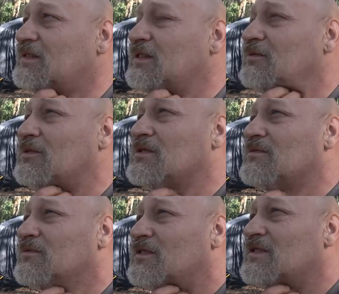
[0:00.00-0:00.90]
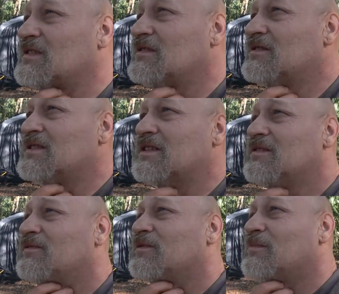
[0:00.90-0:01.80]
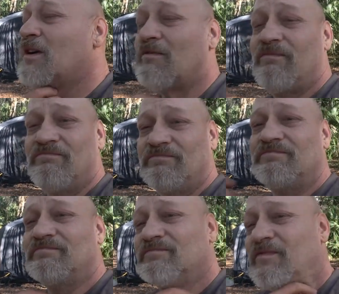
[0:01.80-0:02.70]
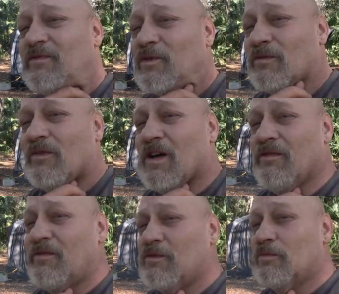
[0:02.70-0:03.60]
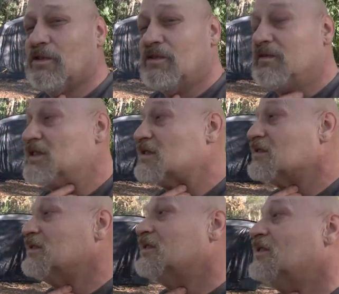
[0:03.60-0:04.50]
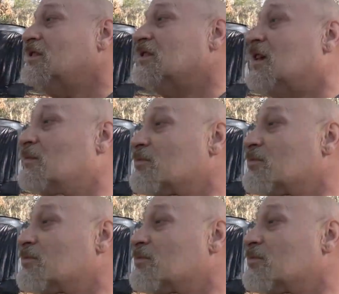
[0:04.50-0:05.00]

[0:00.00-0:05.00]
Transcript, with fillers: I watched one, so it's good for about four or five full movies. That